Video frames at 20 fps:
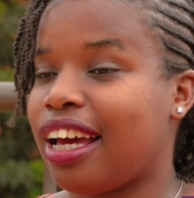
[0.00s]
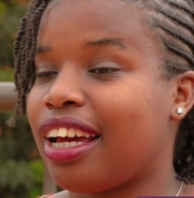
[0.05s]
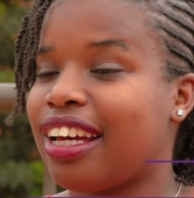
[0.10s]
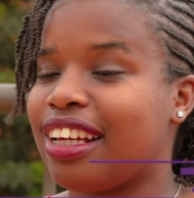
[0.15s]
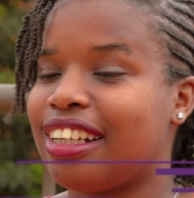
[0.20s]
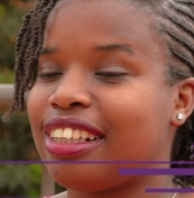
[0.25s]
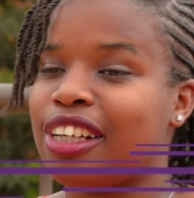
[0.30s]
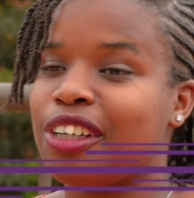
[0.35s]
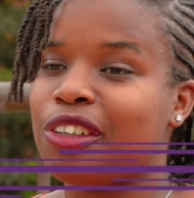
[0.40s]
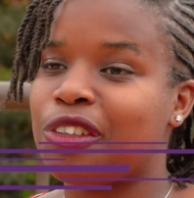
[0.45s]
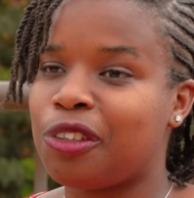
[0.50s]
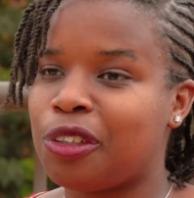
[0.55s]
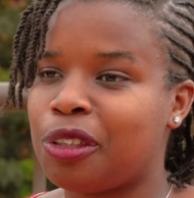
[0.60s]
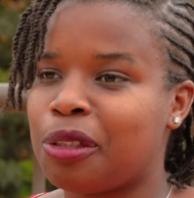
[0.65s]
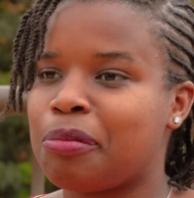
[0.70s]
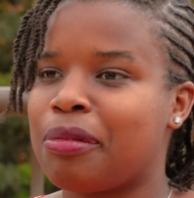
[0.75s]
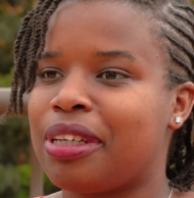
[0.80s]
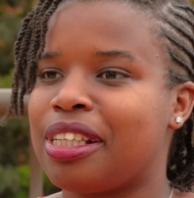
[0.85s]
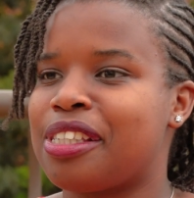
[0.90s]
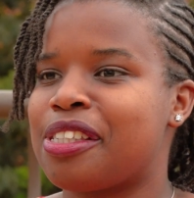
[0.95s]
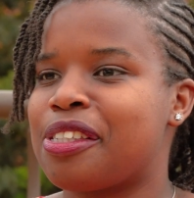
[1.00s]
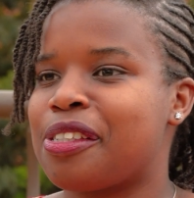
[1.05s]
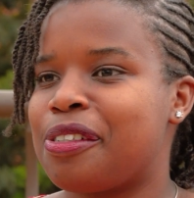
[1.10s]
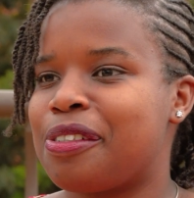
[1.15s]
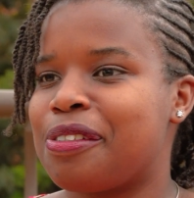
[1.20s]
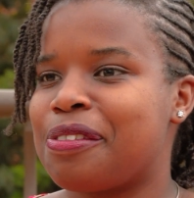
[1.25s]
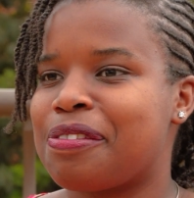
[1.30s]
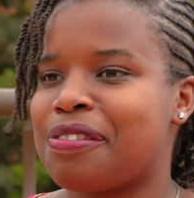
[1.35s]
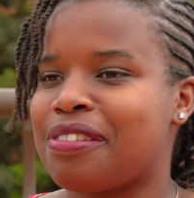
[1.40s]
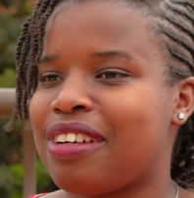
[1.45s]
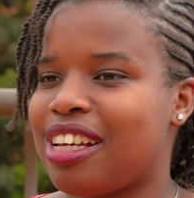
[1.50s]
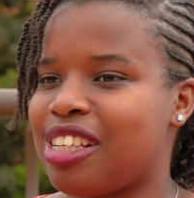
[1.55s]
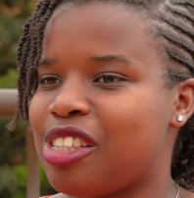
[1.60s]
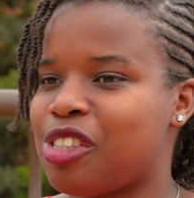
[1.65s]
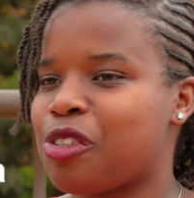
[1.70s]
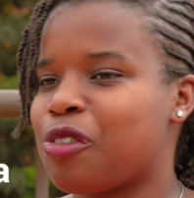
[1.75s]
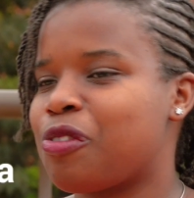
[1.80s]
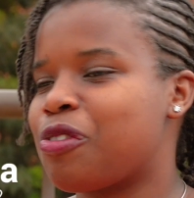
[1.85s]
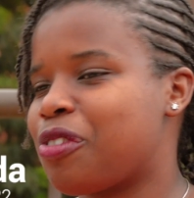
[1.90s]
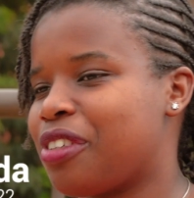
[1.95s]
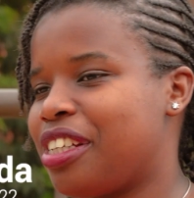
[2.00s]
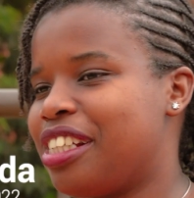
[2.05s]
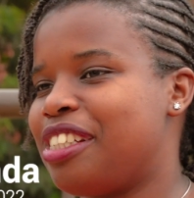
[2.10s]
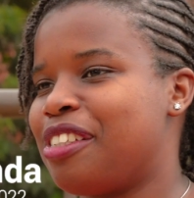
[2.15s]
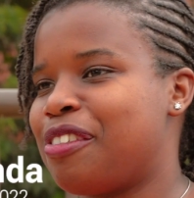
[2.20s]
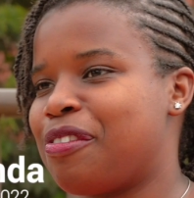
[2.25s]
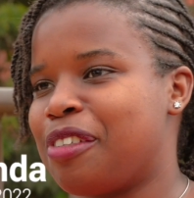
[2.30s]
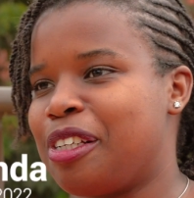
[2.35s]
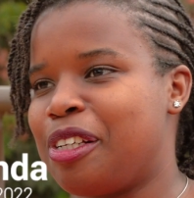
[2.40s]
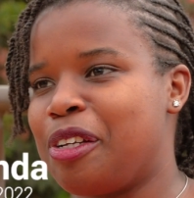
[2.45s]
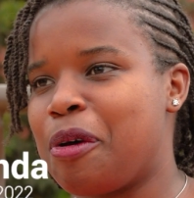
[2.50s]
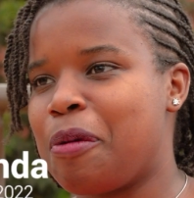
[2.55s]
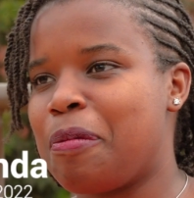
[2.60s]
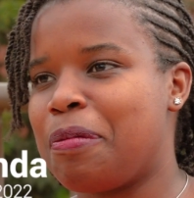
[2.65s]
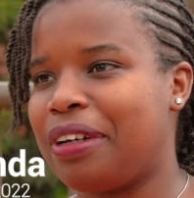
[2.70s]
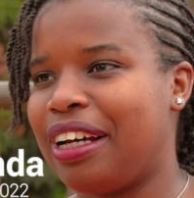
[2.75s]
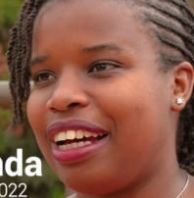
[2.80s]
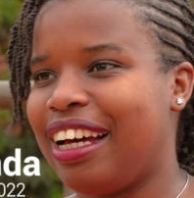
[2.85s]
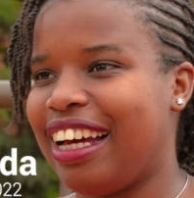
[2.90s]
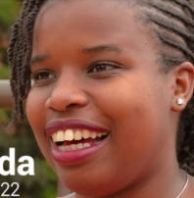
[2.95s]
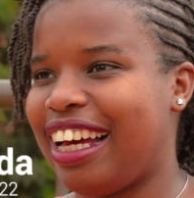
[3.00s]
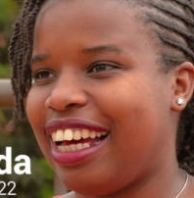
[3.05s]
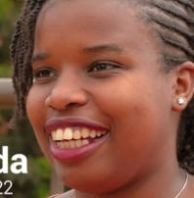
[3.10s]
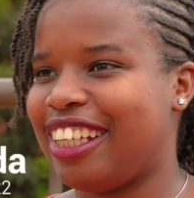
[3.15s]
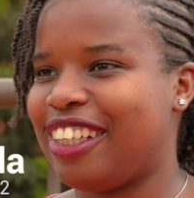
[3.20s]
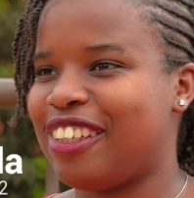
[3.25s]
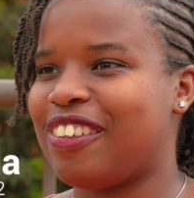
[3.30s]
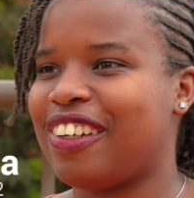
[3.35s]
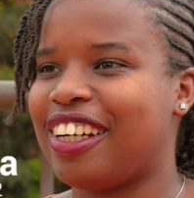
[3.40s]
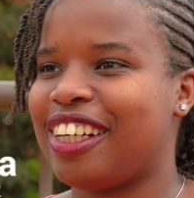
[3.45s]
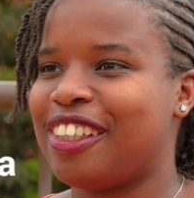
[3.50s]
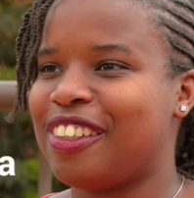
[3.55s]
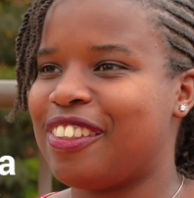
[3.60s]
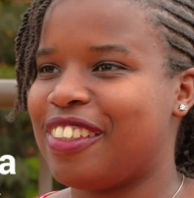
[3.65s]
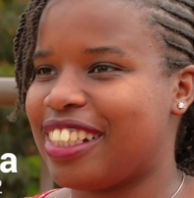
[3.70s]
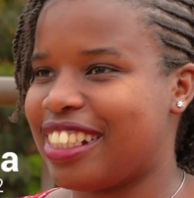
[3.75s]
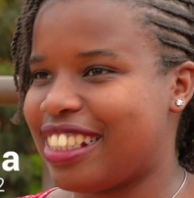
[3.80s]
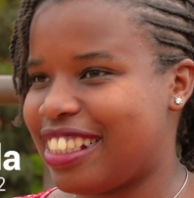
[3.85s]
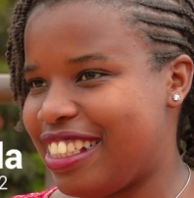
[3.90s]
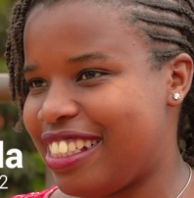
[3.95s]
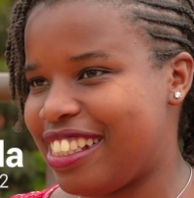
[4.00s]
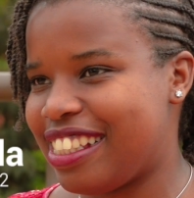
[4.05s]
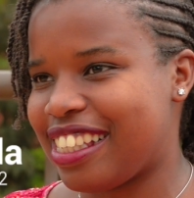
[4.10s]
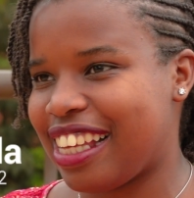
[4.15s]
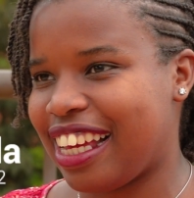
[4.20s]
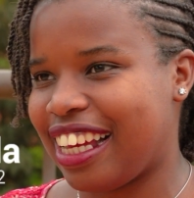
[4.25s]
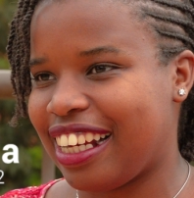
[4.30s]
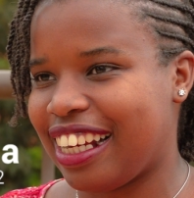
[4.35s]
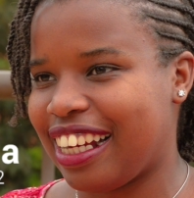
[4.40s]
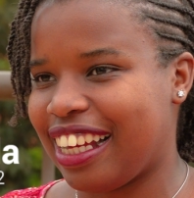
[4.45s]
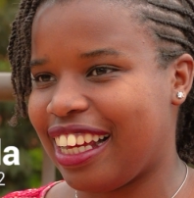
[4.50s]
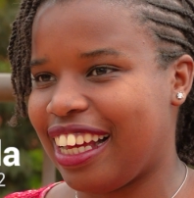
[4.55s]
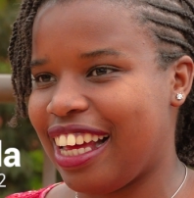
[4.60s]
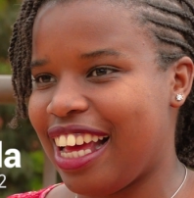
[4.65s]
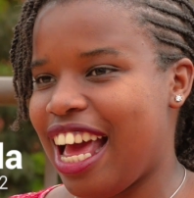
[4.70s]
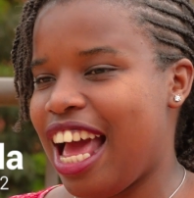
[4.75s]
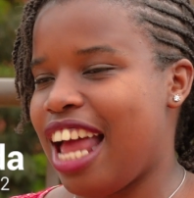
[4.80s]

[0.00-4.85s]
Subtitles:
I can now call myself a software developer, a UI UX designer.